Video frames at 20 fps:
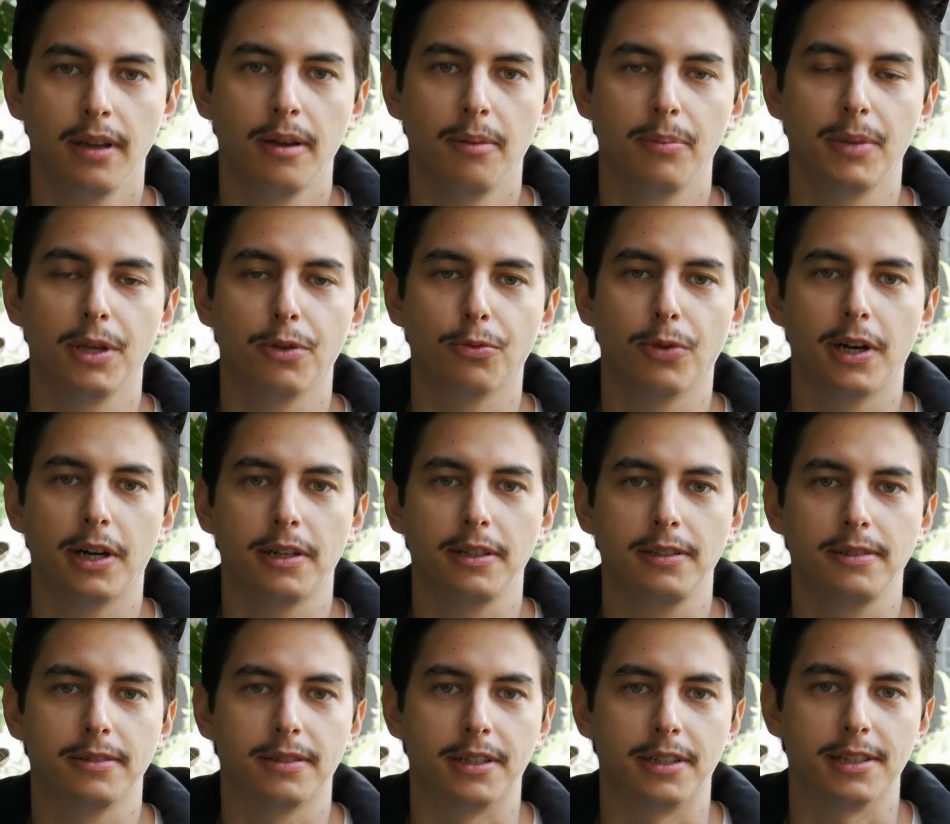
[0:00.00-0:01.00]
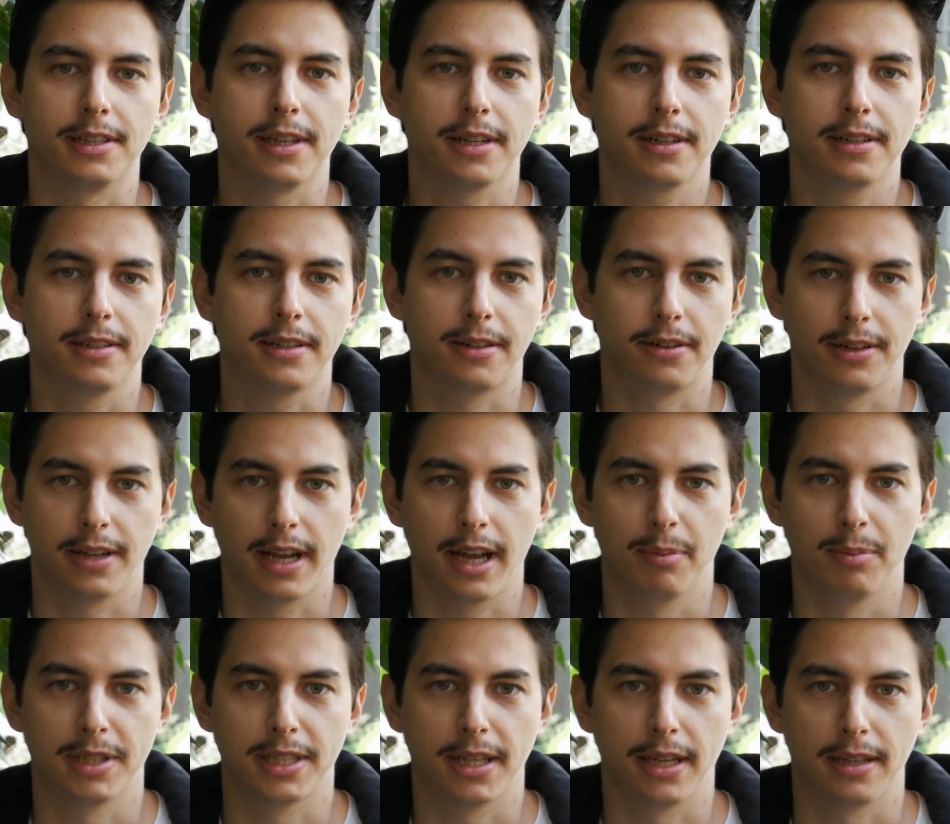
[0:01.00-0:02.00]
Meanwhile, their secondary
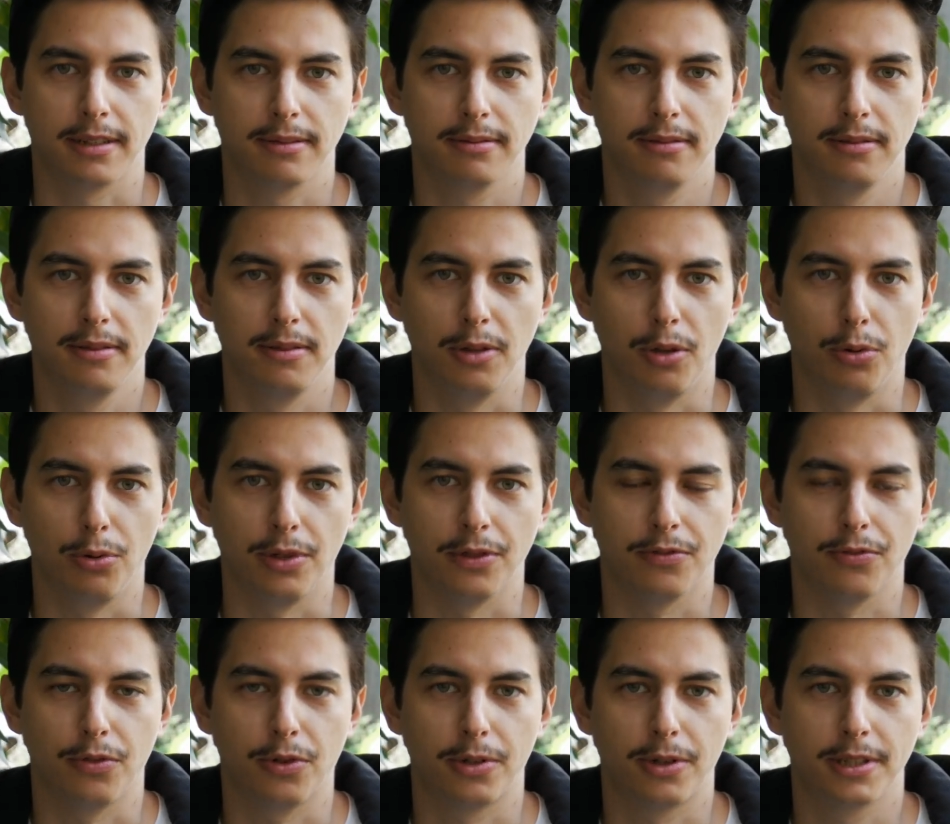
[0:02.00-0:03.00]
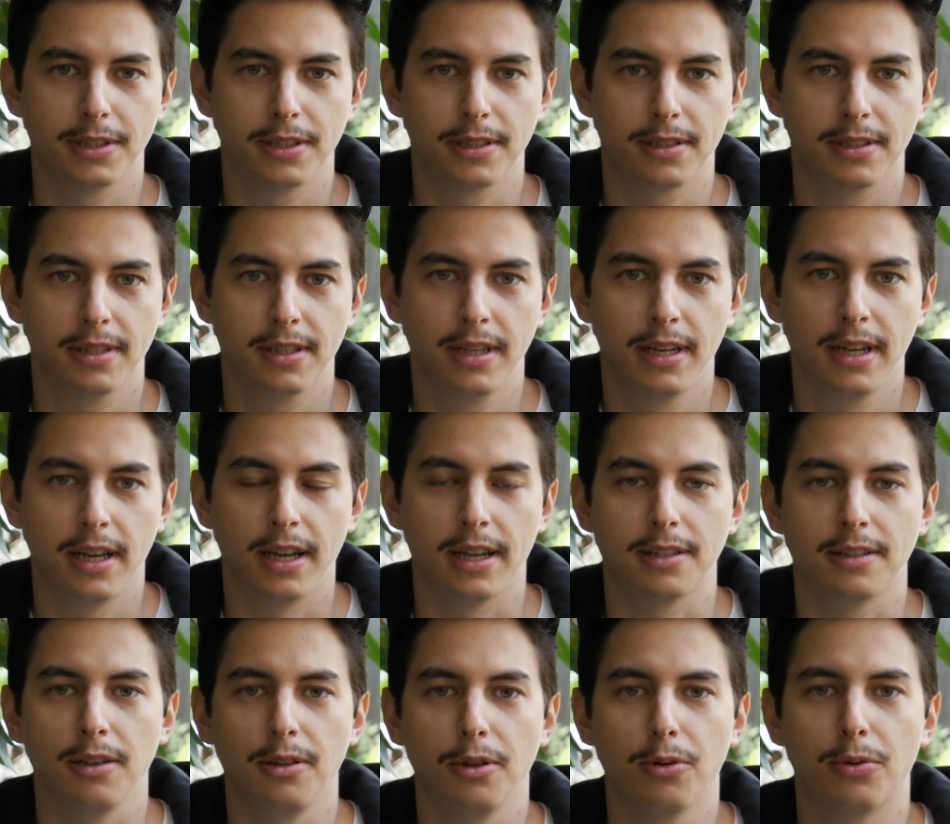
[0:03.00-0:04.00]
habitat, lowland forests,
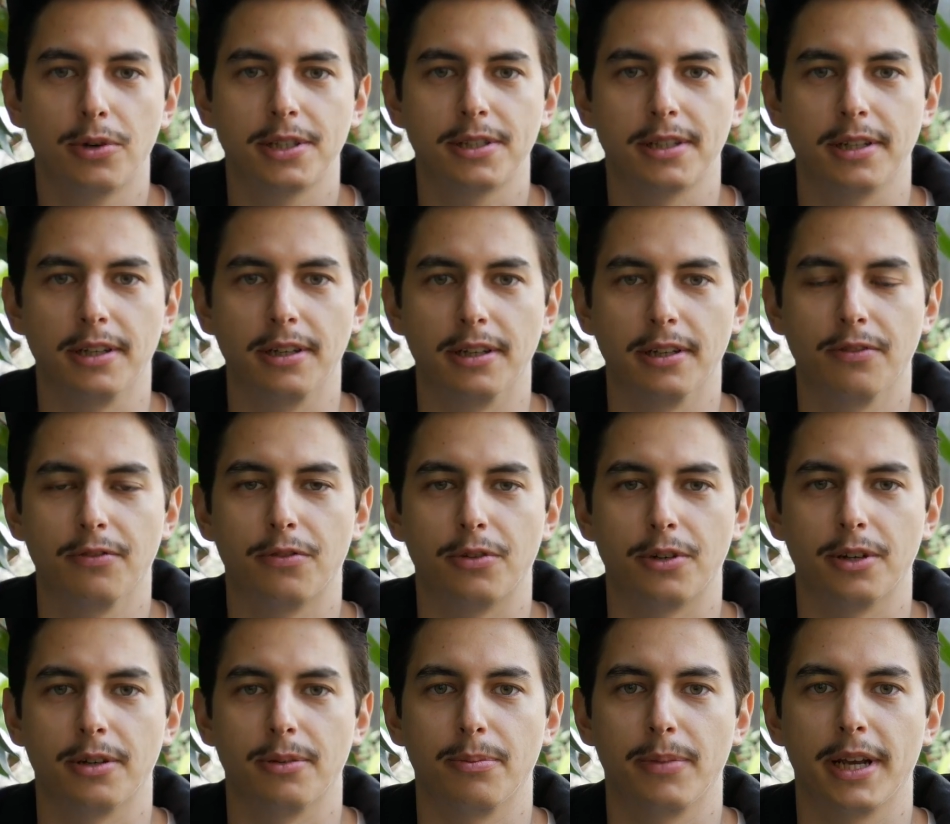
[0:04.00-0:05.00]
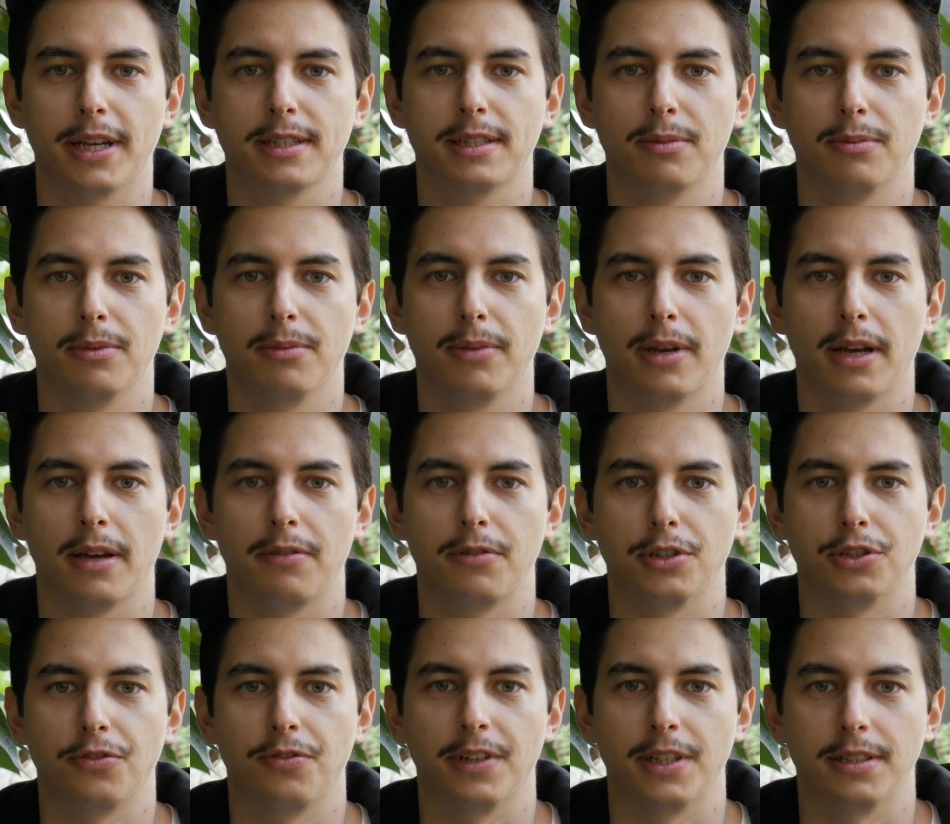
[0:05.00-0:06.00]
has a lower ceiling for their maximum
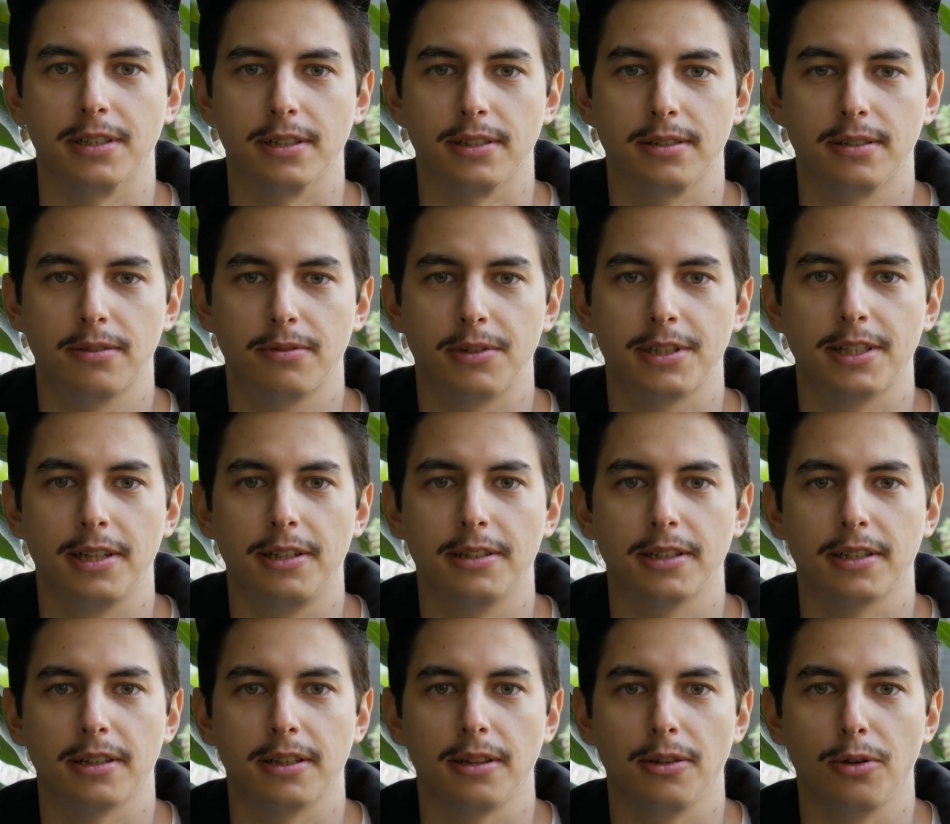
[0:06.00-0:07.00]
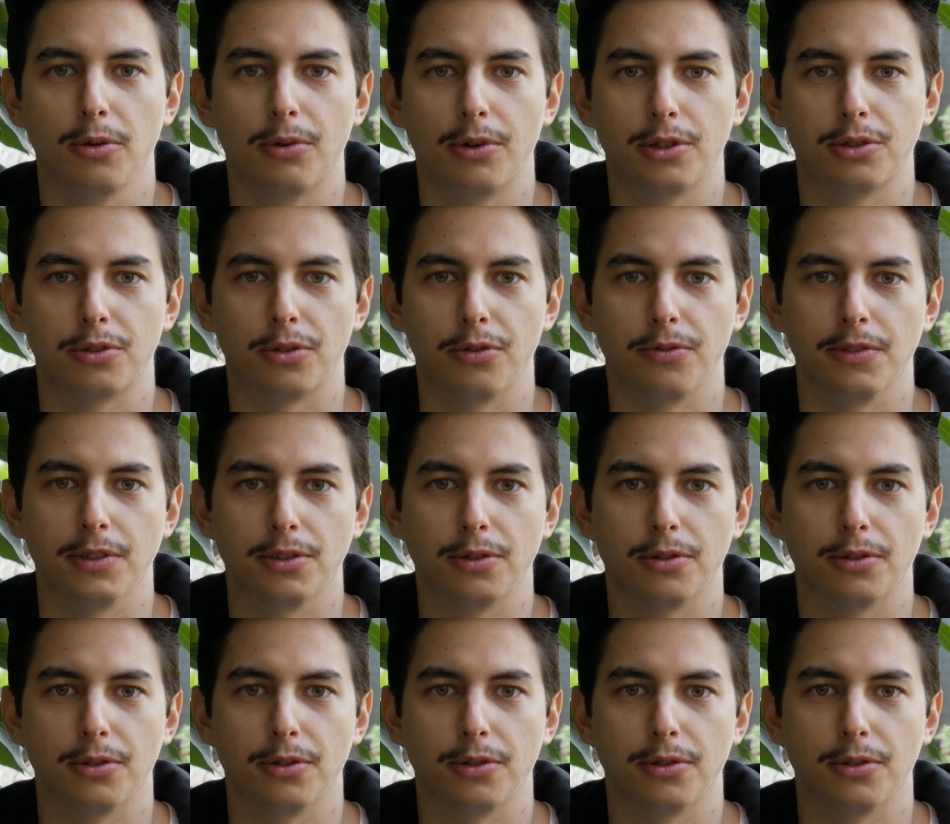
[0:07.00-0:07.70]
average fitness, resulting in lower trophy